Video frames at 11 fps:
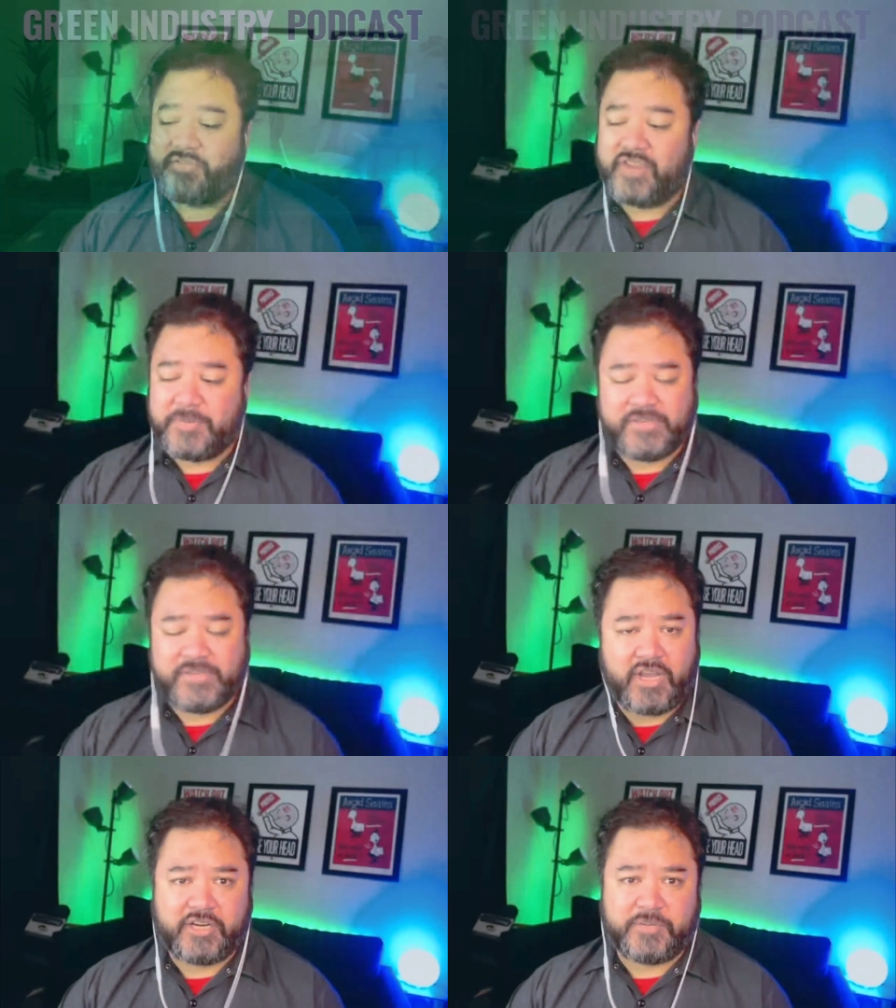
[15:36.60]
got to be
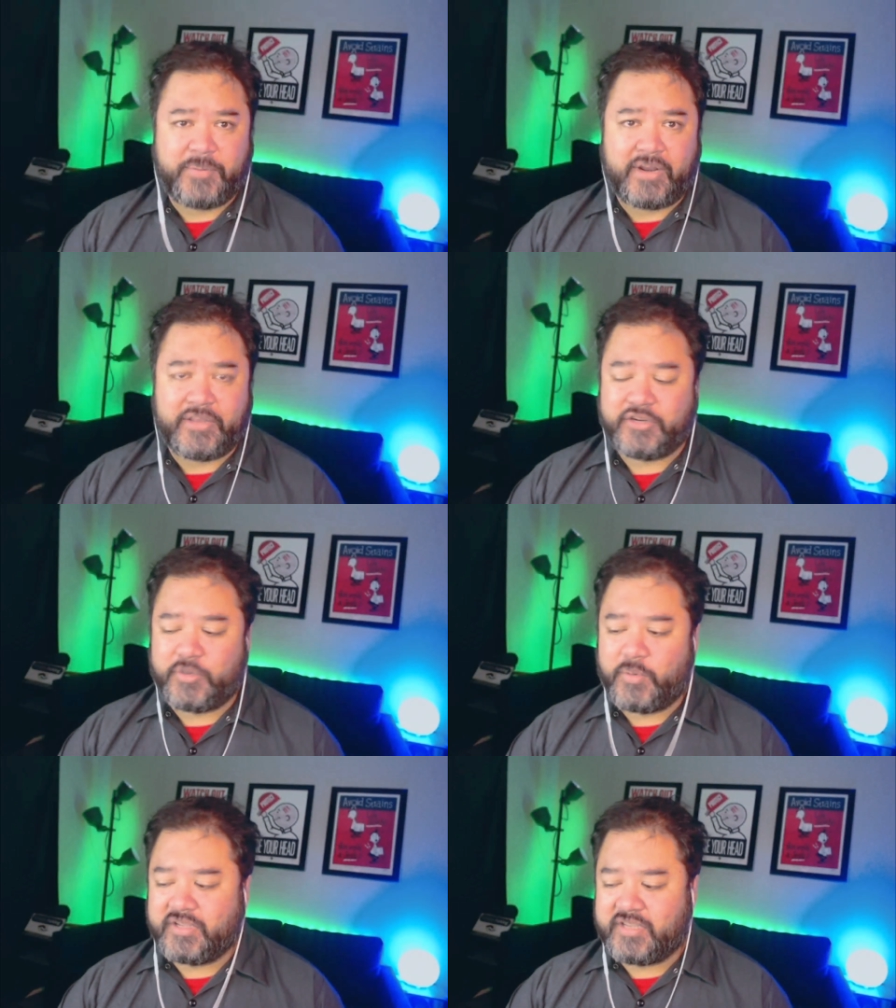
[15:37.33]
dogged about it. You
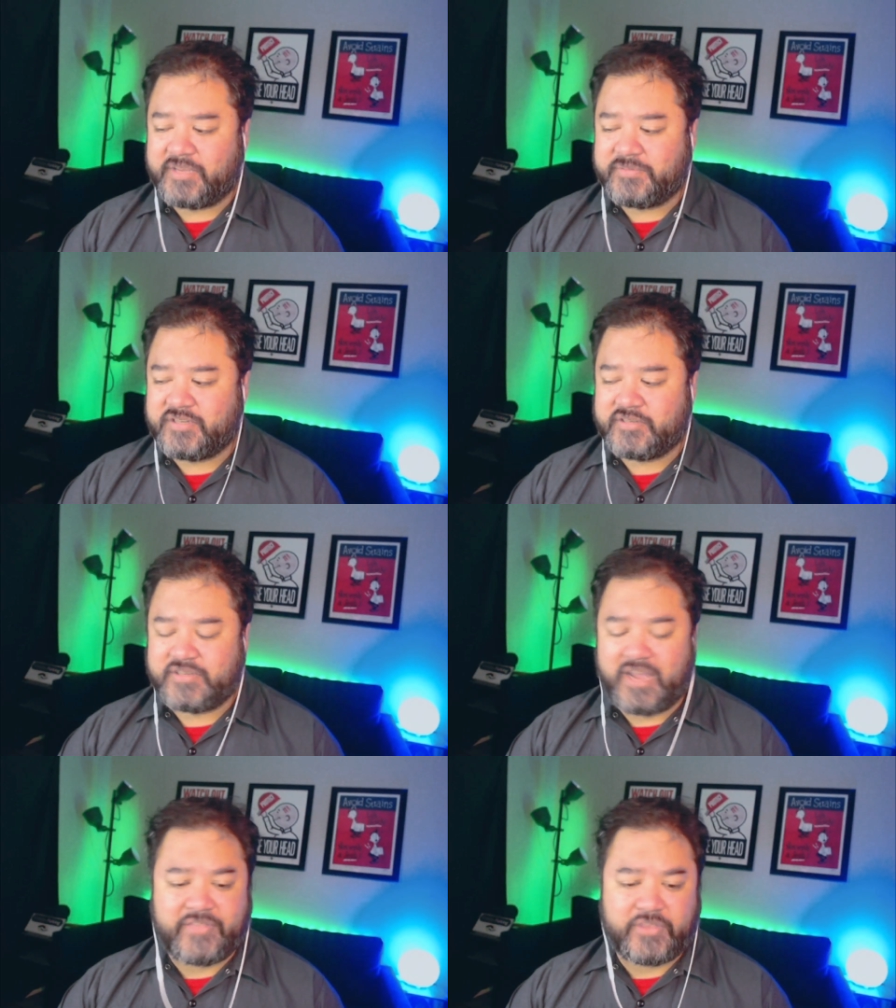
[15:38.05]
know, when it comes to,
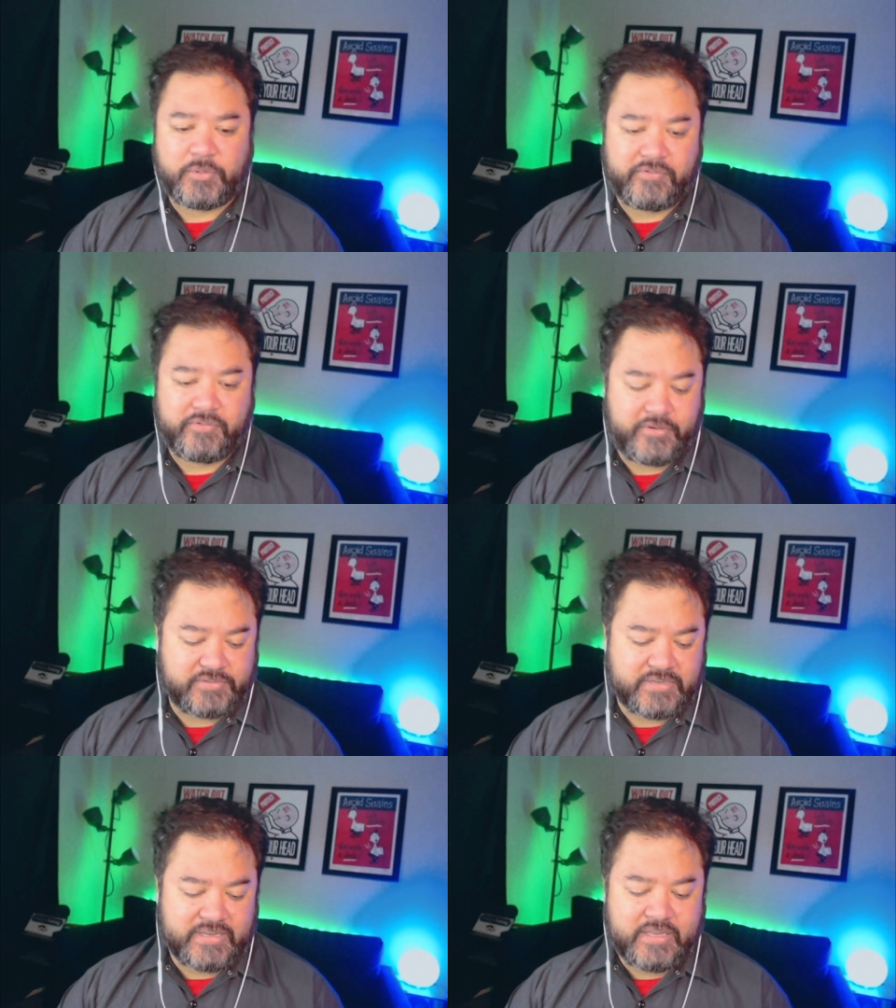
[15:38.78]
to online reviews,